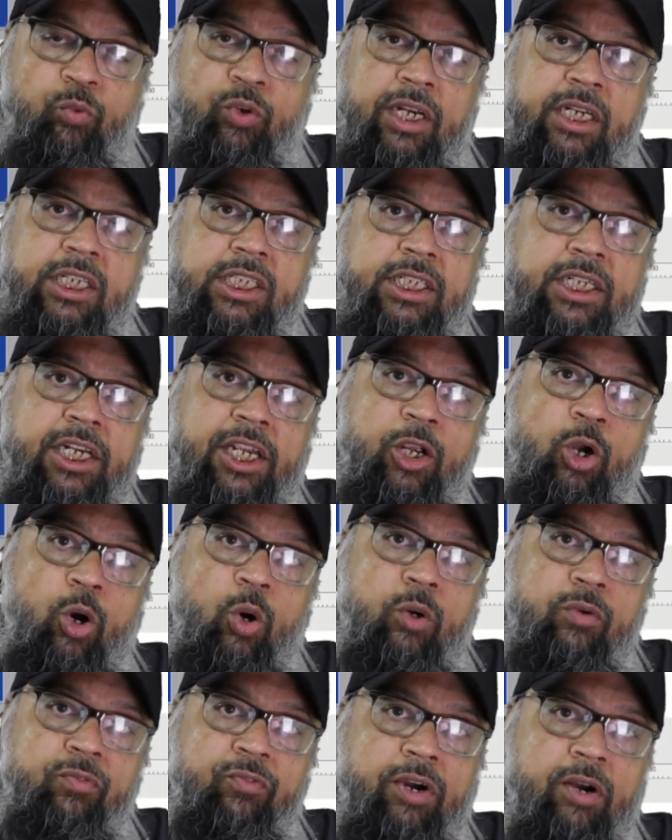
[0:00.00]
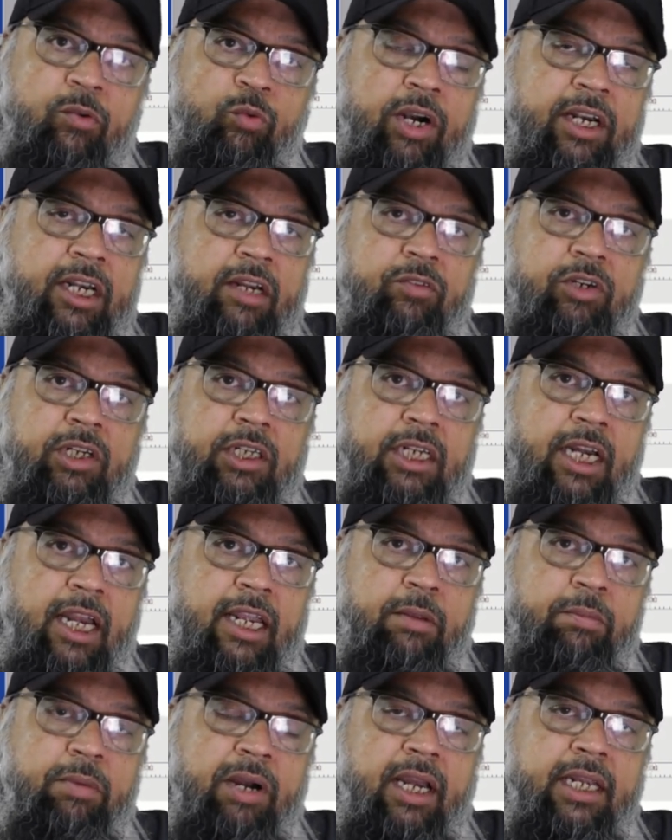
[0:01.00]
will stay on for whatever
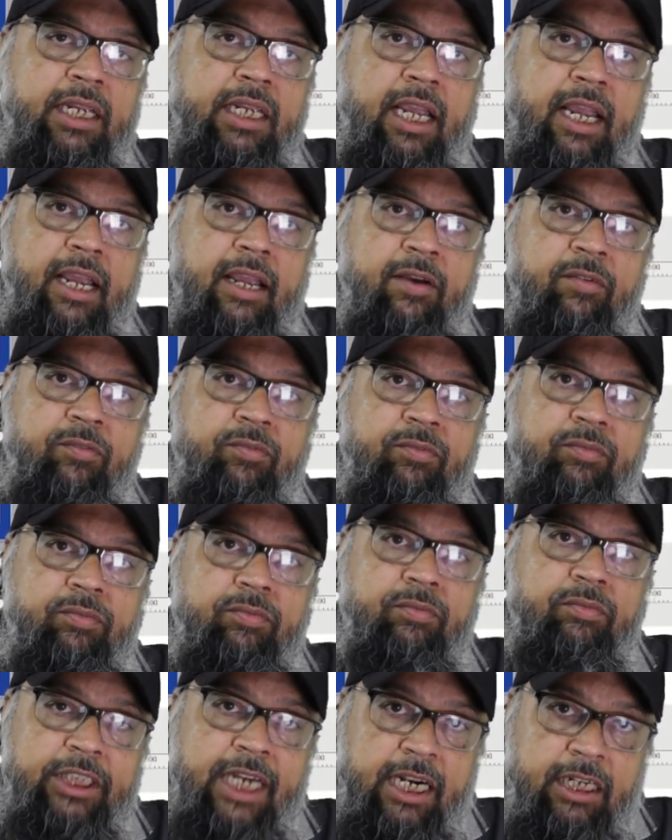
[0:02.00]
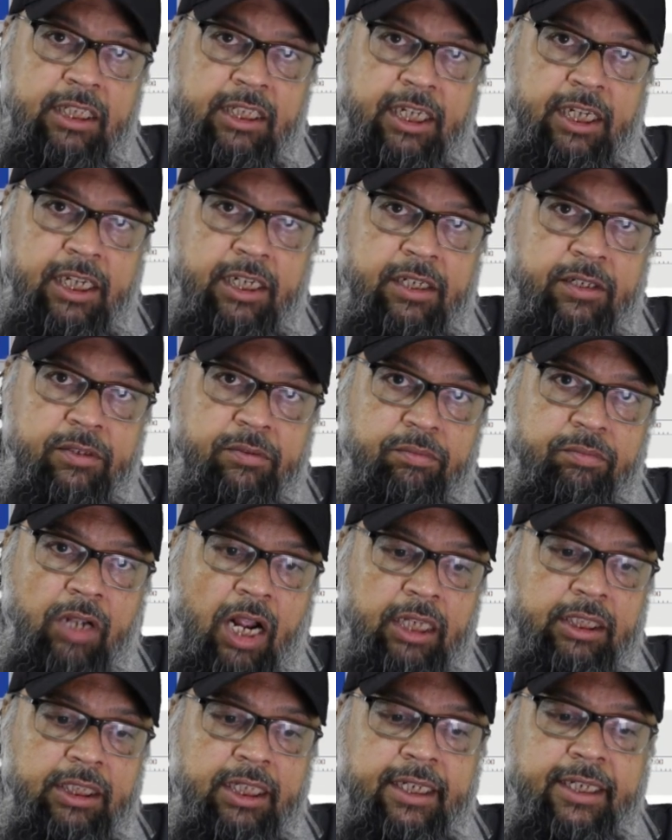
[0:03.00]
time I have set there.
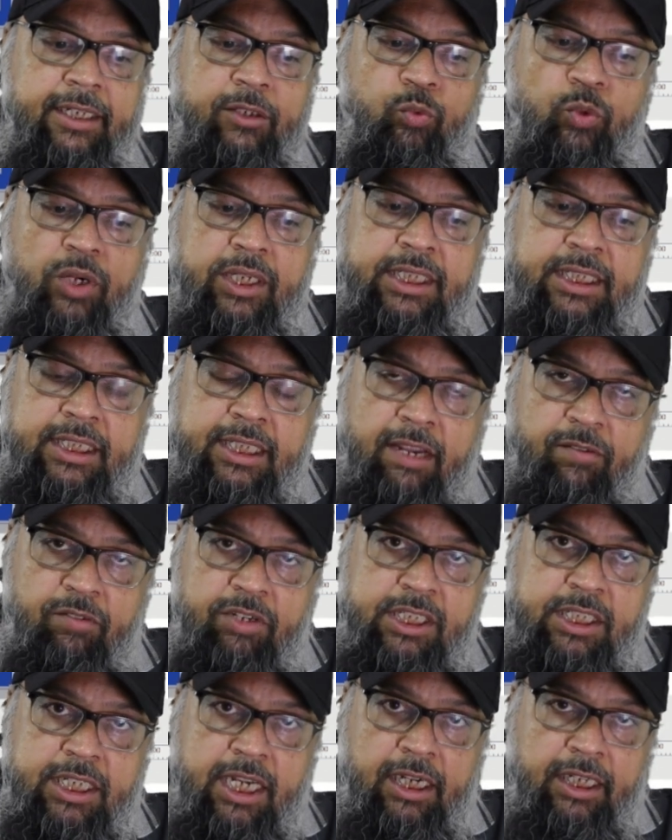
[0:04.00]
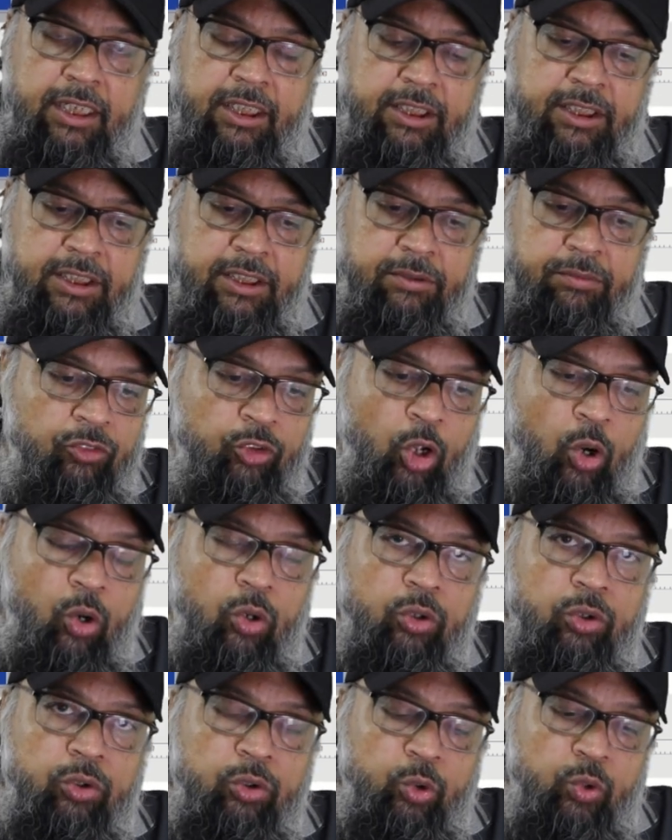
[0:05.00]
I think it was seven seconds.
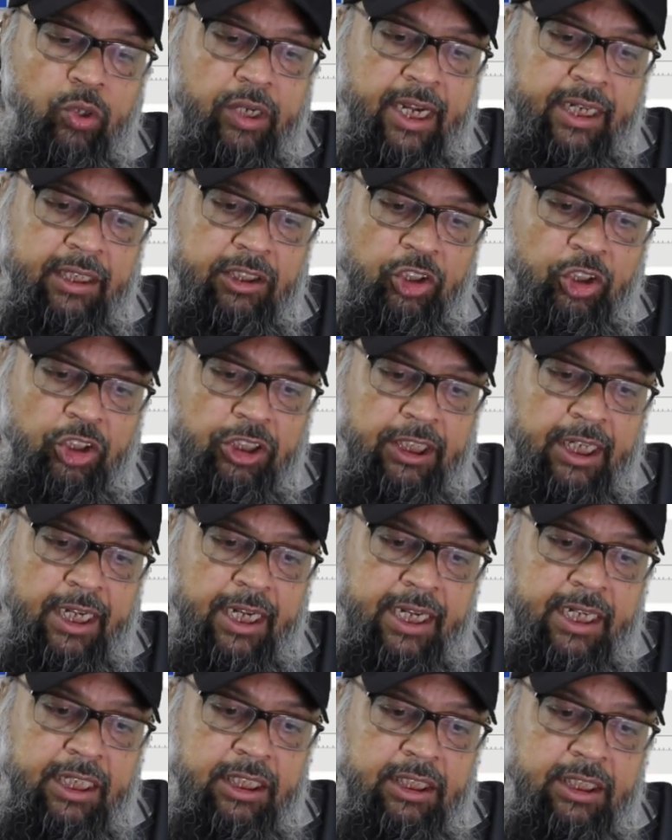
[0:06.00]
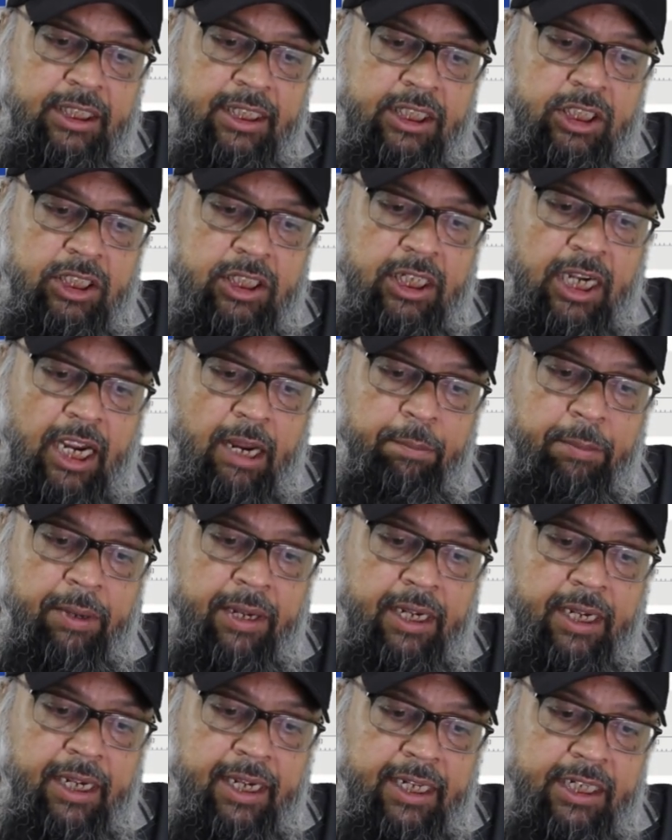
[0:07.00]
Now you can change this
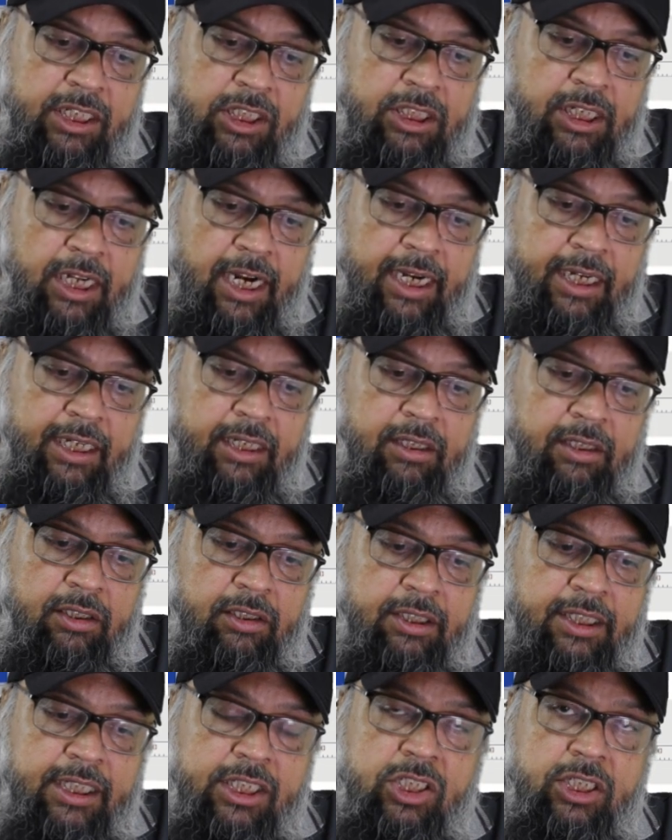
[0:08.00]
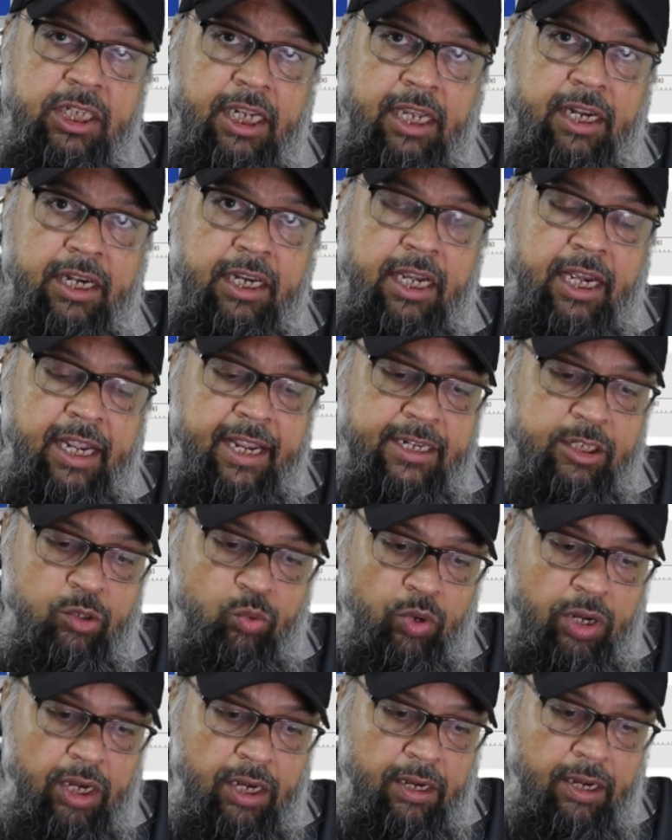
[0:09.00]
timing inside this area
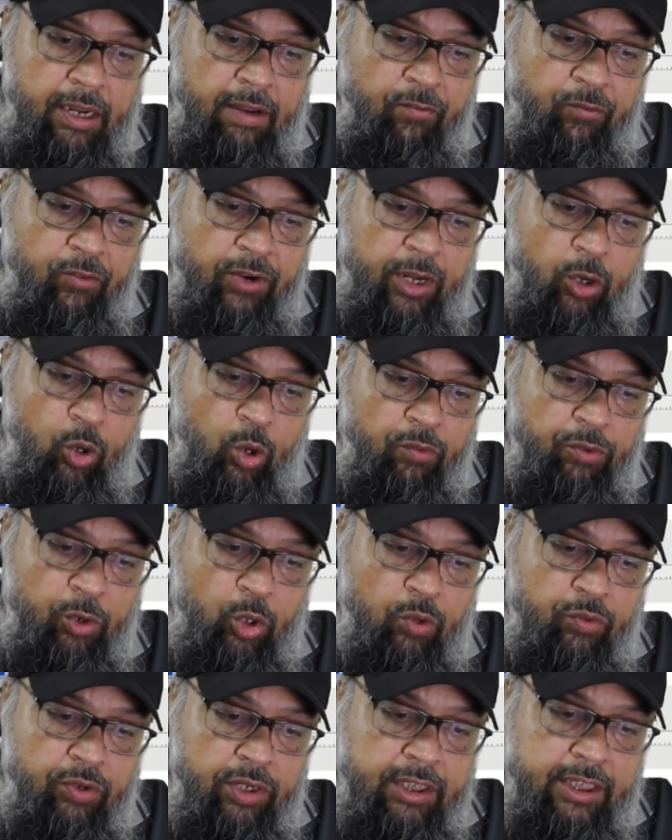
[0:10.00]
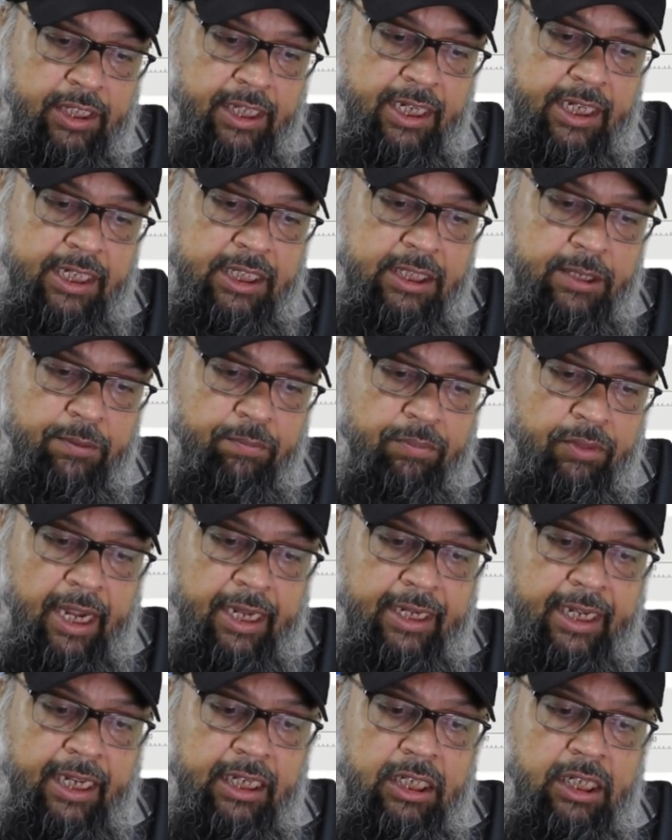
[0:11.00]
as well. If I hover over this,
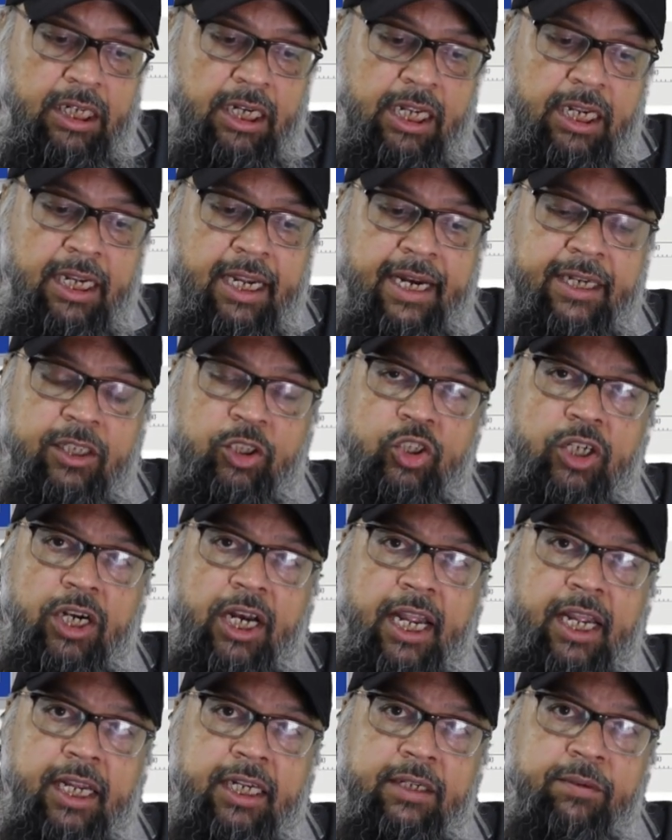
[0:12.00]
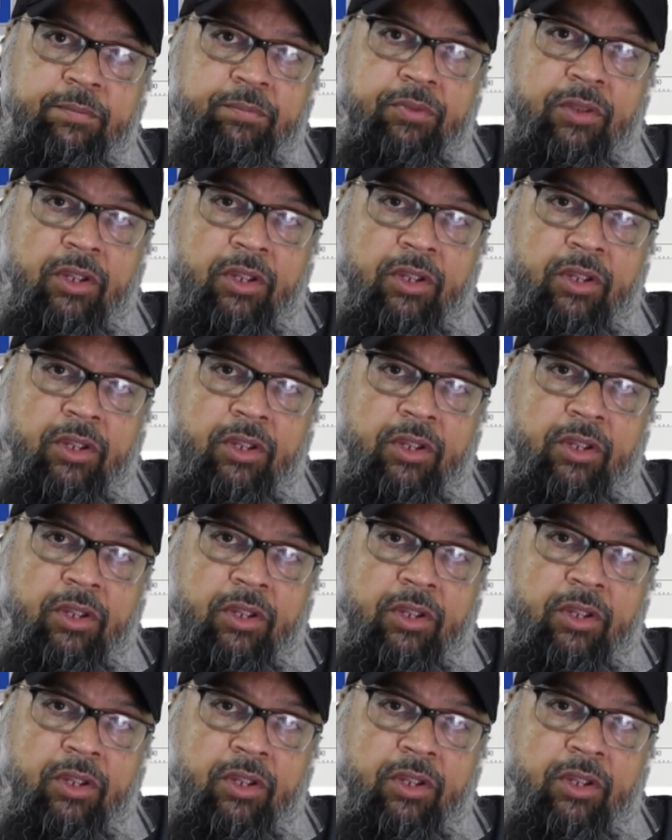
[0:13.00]
I can click and drag,